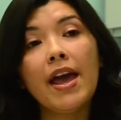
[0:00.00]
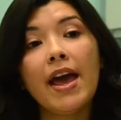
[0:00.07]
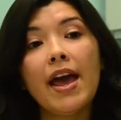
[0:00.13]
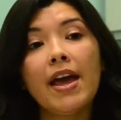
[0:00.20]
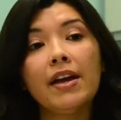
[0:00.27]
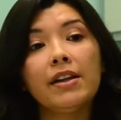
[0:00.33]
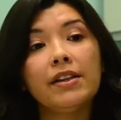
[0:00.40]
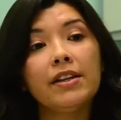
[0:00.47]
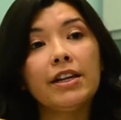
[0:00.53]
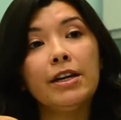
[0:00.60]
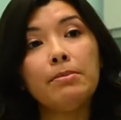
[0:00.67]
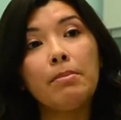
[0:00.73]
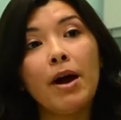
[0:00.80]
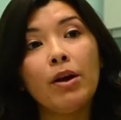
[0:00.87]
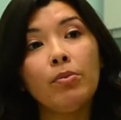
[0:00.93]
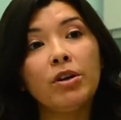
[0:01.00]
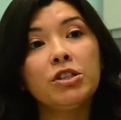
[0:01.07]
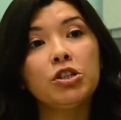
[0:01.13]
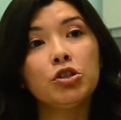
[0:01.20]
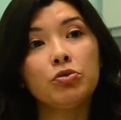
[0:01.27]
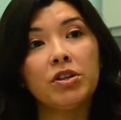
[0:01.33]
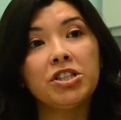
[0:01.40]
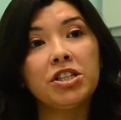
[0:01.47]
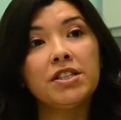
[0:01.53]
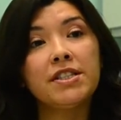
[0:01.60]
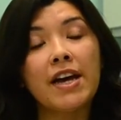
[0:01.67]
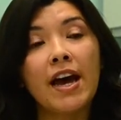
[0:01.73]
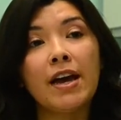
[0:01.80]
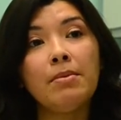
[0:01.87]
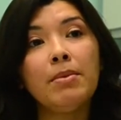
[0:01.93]
and clicking My Registration
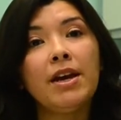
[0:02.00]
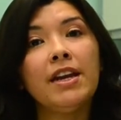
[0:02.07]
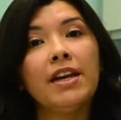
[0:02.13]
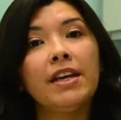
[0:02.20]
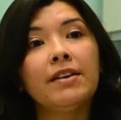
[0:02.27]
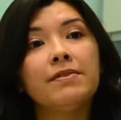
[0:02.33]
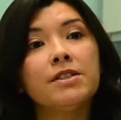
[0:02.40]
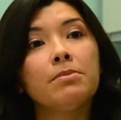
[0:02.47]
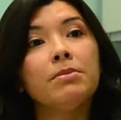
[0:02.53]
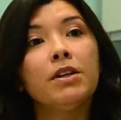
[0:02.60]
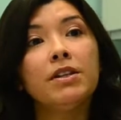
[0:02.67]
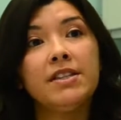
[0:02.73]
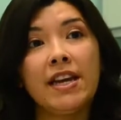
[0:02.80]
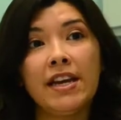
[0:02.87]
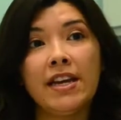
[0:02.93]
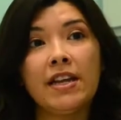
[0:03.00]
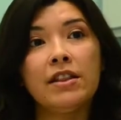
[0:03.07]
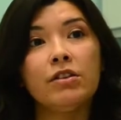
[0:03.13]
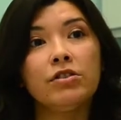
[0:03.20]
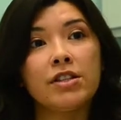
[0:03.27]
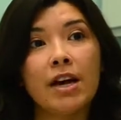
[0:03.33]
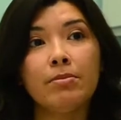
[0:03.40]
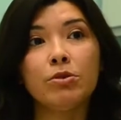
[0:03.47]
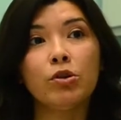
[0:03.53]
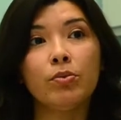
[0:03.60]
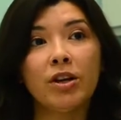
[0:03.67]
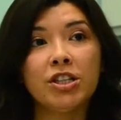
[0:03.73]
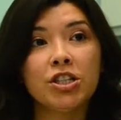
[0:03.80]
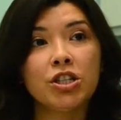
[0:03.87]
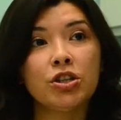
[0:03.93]
Time, and it gives them the date and their time to
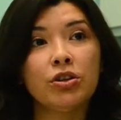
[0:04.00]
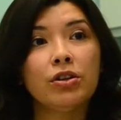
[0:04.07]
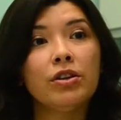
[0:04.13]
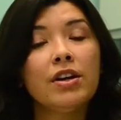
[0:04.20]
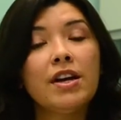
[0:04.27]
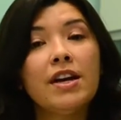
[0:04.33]
register.